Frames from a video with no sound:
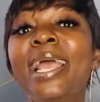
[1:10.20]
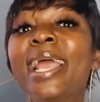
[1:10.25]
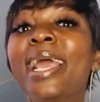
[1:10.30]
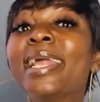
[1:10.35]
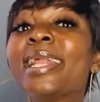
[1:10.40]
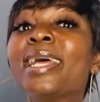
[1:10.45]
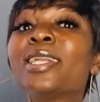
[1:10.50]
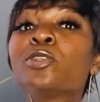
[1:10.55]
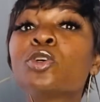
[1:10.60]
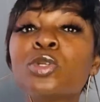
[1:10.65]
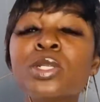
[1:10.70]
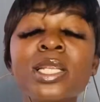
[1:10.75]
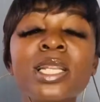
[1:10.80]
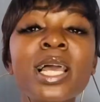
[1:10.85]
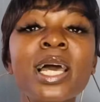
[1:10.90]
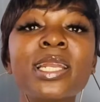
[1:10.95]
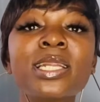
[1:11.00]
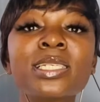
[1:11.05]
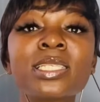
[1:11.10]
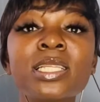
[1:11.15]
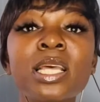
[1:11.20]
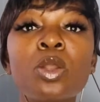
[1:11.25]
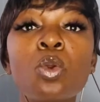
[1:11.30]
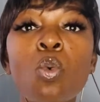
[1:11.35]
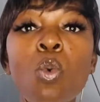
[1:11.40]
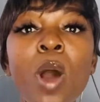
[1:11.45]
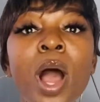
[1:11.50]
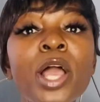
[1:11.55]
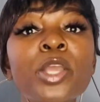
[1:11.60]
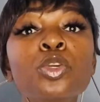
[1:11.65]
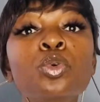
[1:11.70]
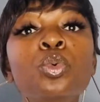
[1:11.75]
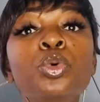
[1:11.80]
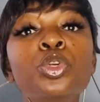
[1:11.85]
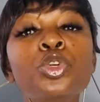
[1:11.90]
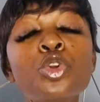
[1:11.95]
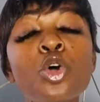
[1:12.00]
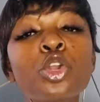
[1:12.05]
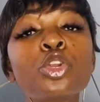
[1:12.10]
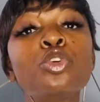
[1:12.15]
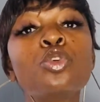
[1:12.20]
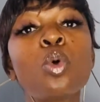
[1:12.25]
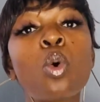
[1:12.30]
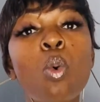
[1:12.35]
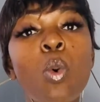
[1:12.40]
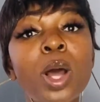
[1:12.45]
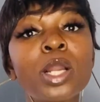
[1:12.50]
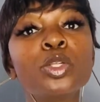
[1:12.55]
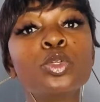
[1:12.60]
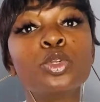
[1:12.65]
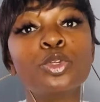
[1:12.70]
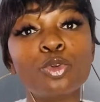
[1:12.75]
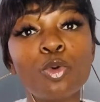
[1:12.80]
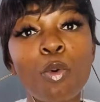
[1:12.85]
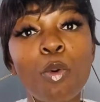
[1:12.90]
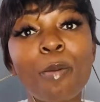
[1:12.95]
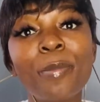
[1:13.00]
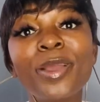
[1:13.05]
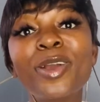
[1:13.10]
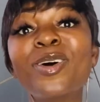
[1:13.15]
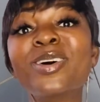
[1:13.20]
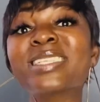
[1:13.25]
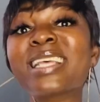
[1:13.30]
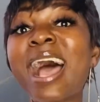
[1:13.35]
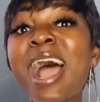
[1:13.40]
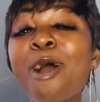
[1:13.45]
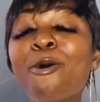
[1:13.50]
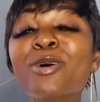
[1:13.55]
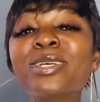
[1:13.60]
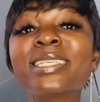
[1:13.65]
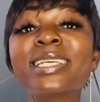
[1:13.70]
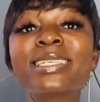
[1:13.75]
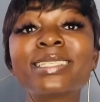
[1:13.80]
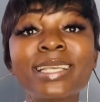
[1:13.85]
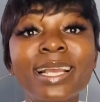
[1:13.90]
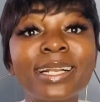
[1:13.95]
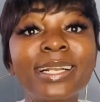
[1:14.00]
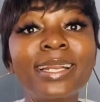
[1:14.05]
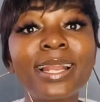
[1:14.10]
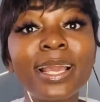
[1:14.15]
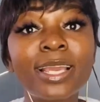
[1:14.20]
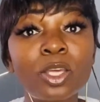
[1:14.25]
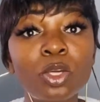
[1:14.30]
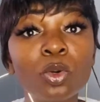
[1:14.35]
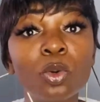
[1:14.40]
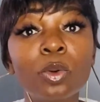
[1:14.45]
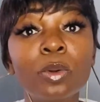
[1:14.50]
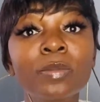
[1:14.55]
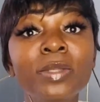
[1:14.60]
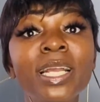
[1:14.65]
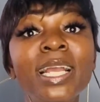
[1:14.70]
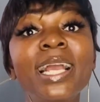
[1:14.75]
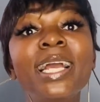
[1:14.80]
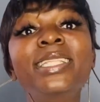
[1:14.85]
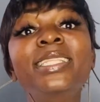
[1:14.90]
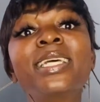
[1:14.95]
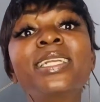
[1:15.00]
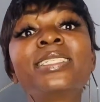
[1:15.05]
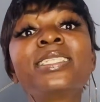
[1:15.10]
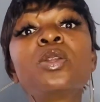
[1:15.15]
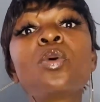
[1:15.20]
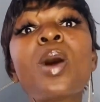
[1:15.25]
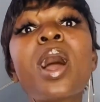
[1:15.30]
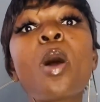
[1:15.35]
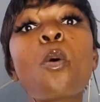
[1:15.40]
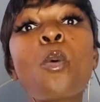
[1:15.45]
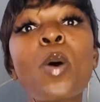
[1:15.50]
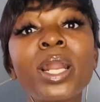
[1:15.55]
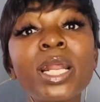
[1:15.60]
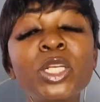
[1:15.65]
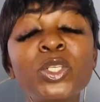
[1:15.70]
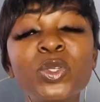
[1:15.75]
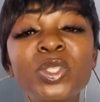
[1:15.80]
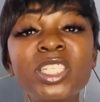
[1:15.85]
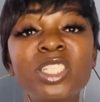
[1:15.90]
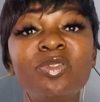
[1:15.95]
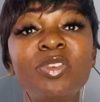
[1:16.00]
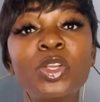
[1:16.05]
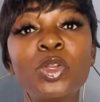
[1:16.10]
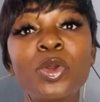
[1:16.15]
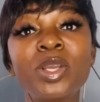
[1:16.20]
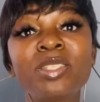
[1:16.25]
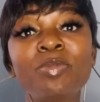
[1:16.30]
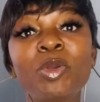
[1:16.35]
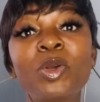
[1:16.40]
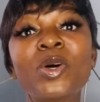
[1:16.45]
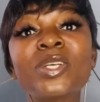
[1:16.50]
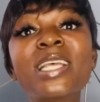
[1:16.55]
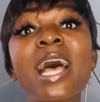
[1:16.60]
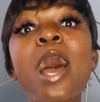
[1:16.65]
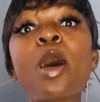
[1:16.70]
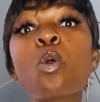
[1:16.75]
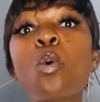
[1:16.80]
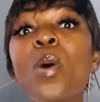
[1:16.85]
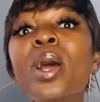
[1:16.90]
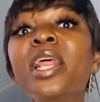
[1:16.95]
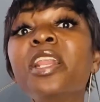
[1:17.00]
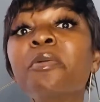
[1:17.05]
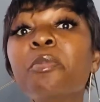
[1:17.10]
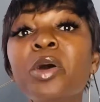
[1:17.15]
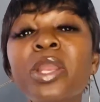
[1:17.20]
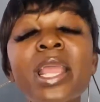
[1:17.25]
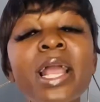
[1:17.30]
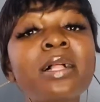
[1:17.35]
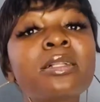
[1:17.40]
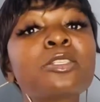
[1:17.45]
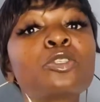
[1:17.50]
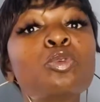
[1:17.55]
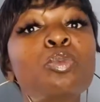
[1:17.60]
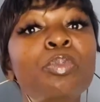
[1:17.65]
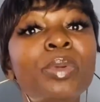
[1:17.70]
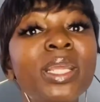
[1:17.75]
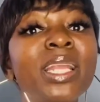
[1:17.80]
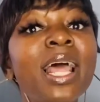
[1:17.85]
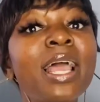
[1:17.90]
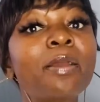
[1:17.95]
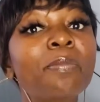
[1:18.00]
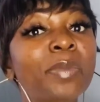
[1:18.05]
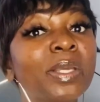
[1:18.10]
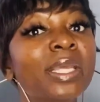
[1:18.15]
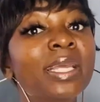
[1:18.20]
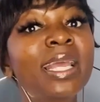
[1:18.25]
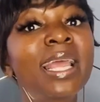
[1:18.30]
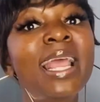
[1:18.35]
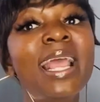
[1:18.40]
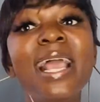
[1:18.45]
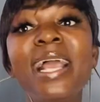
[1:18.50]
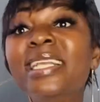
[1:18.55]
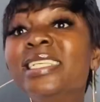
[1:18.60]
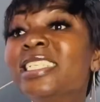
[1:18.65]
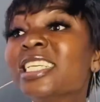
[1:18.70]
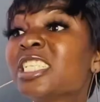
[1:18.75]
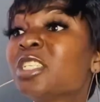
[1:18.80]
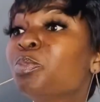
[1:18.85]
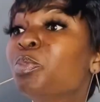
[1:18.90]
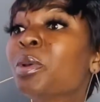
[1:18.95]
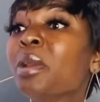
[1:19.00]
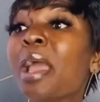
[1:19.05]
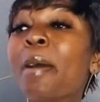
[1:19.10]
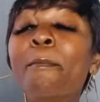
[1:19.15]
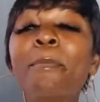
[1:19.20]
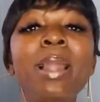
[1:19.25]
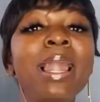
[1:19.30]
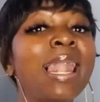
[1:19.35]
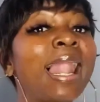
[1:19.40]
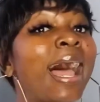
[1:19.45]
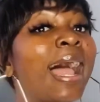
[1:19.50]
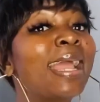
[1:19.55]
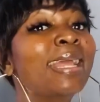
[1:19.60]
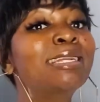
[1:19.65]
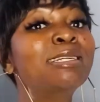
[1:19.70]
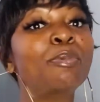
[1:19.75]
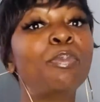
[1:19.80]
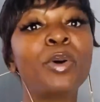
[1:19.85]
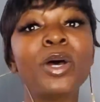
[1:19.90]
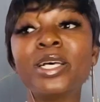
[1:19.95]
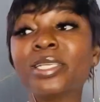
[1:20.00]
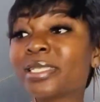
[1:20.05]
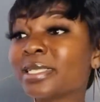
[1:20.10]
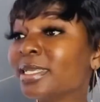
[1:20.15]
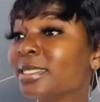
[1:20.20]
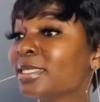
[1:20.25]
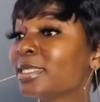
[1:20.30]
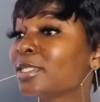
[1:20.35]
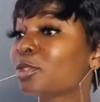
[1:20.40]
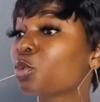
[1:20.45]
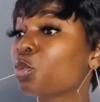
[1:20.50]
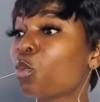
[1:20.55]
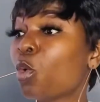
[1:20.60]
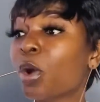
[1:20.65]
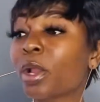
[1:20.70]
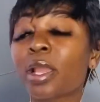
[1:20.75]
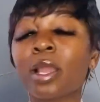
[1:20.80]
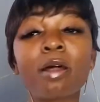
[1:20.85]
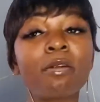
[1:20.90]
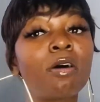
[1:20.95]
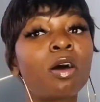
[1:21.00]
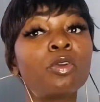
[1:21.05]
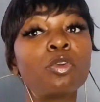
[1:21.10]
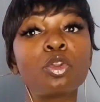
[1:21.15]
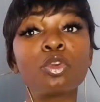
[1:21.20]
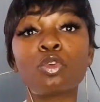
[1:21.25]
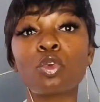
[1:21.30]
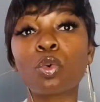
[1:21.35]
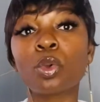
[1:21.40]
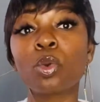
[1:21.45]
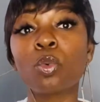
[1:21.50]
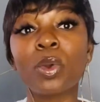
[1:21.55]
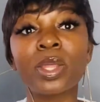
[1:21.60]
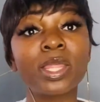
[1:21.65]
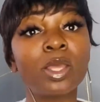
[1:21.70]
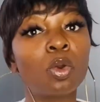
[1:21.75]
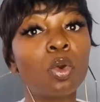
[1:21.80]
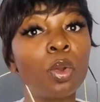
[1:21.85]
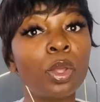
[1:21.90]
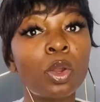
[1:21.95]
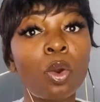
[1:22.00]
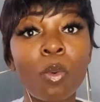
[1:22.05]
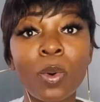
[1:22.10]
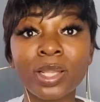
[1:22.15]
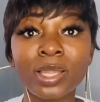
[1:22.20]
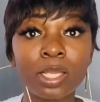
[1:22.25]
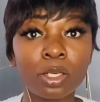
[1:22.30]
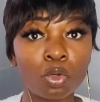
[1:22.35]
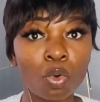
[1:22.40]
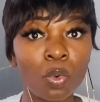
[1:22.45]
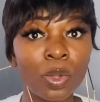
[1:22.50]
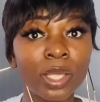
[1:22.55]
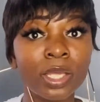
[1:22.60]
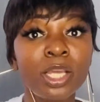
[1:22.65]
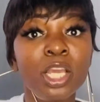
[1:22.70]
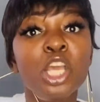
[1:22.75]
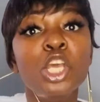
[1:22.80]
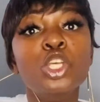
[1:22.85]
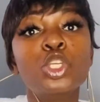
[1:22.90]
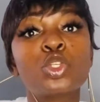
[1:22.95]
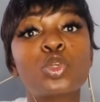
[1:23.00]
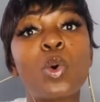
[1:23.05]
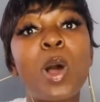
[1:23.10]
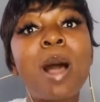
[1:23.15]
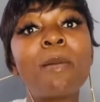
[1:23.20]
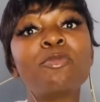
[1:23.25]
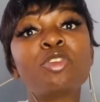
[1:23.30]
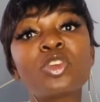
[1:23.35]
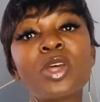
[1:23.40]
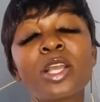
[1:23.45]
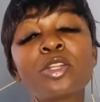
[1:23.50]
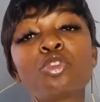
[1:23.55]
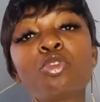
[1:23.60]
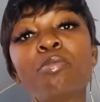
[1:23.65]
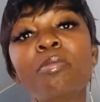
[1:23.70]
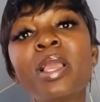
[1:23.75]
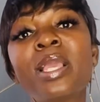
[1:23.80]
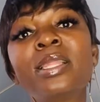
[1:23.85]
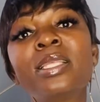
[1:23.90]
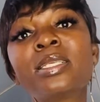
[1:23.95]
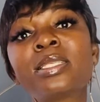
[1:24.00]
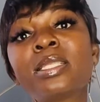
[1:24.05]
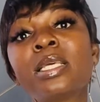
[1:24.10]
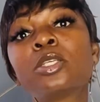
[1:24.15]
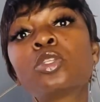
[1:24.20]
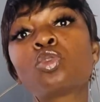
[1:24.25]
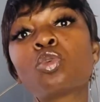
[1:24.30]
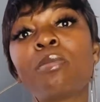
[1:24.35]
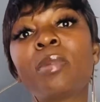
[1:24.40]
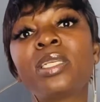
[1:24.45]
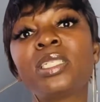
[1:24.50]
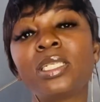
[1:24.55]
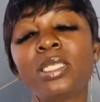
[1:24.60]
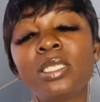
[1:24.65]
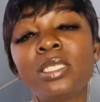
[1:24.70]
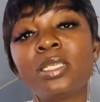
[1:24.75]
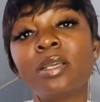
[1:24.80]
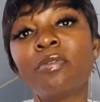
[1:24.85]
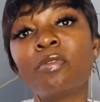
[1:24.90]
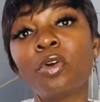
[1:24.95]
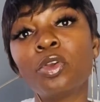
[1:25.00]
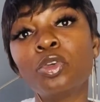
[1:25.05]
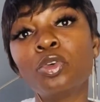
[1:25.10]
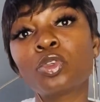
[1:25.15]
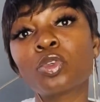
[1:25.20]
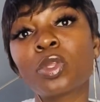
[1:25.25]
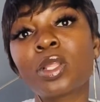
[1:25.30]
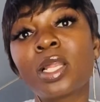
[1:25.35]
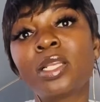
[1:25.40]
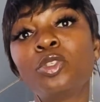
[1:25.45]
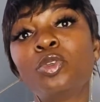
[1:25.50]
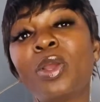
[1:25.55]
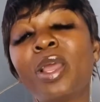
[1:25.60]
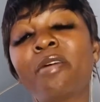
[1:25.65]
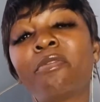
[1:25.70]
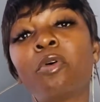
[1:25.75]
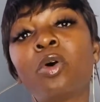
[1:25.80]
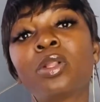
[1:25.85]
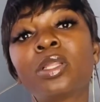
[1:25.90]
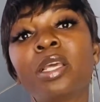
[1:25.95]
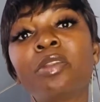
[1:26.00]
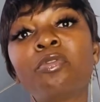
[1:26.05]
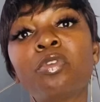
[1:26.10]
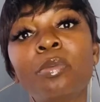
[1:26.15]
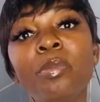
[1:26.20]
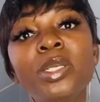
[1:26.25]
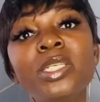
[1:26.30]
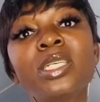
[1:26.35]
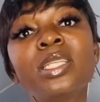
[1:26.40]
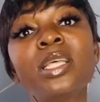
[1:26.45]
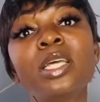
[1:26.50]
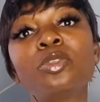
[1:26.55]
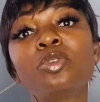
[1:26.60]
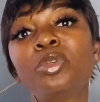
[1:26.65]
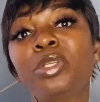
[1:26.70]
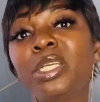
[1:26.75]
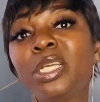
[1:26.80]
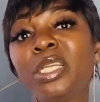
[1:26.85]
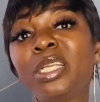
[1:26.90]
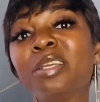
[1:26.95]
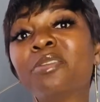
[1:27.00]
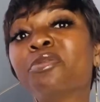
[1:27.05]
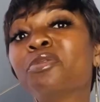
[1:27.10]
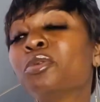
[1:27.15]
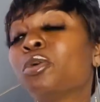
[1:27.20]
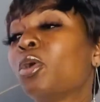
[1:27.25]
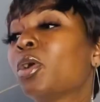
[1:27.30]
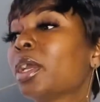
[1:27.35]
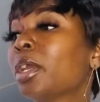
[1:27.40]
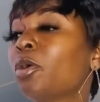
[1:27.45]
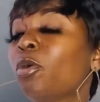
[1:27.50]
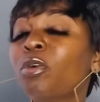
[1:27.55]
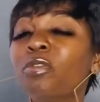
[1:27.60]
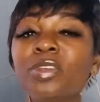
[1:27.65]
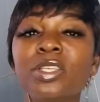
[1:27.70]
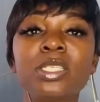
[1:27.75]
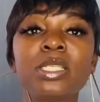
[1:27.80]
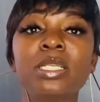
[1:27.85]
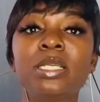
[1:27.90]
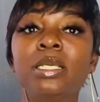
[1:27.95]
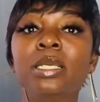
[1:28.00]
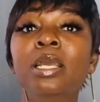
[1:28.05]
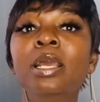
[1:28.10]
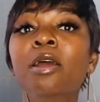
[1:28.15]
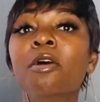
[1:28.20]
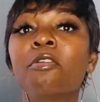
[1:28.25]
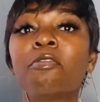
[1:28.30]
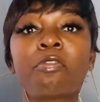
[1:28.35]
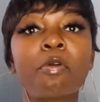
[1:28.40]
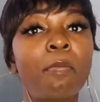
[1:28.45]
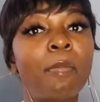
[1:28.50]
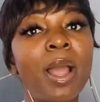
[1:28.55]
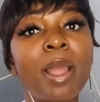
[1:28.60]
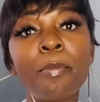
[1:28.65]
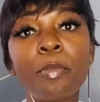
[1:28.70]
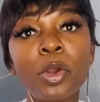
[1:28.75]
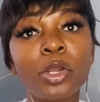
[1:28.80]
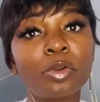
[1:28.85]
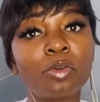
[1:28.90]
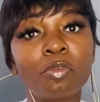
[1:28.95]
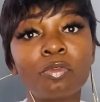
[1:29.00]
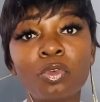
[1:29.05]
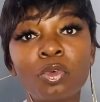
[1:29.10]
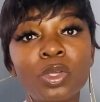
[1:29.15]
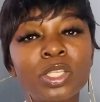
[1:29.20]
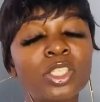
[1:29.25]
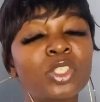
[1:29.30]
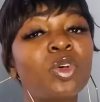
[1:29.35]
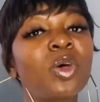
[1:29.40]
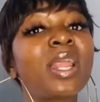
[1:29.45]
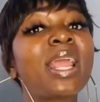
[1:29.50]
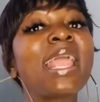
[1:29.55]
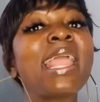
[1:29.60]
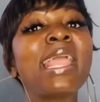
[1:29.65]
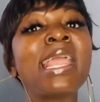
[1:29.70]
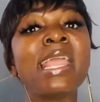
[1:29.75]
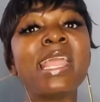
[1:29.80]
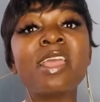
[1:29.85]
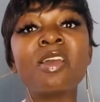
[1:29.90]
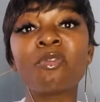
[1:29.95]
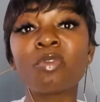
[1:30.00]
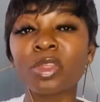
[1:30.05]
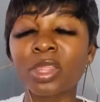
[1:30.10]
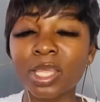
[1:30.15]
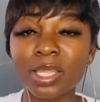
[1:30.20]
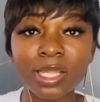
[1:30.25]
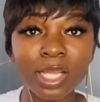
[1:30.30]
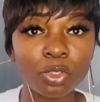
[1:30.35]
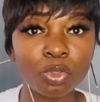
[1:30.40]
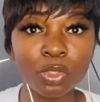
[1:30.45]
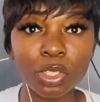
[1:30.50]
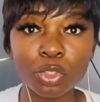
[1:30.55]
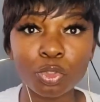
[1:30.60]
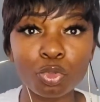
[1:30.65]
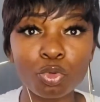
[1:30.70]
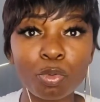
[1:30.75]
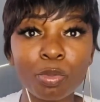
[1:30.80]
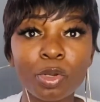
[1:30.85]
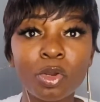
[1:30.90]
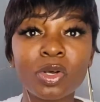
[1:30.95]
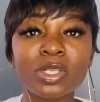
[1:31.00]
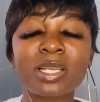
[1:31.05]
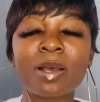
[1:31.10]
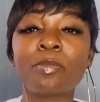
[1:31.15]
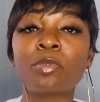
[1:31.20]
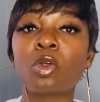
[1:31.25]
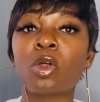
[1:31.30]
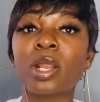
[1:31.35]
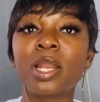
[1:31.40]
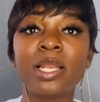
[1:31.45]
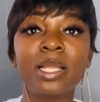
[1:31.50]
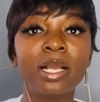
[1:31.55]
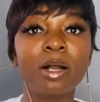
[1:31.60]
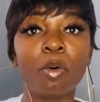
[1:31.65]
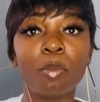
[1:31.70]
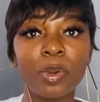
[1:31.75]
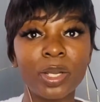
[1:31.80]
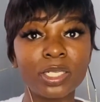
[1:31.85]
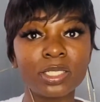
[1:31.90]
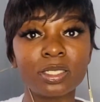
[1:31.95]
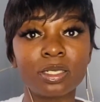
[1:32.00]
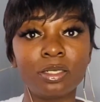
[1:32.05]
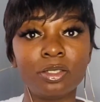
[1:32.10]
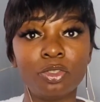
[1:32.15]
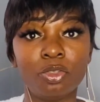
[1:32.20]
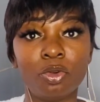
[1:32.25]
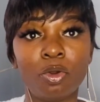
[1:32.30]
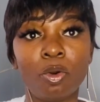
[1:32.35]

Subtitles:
And I totally understand why you would not know what to do, because I was exactly like you. And the reason why I want to do this video is because I don't want anybody else to be like me and just be a blind person just walking around not knowing where they're going or what they're doing. So I'm trying to make this thing so much easier for you so that you have all the information that you need. If okay, obviously from my point of view, it's not everything that you need to do because I'm not a legal person,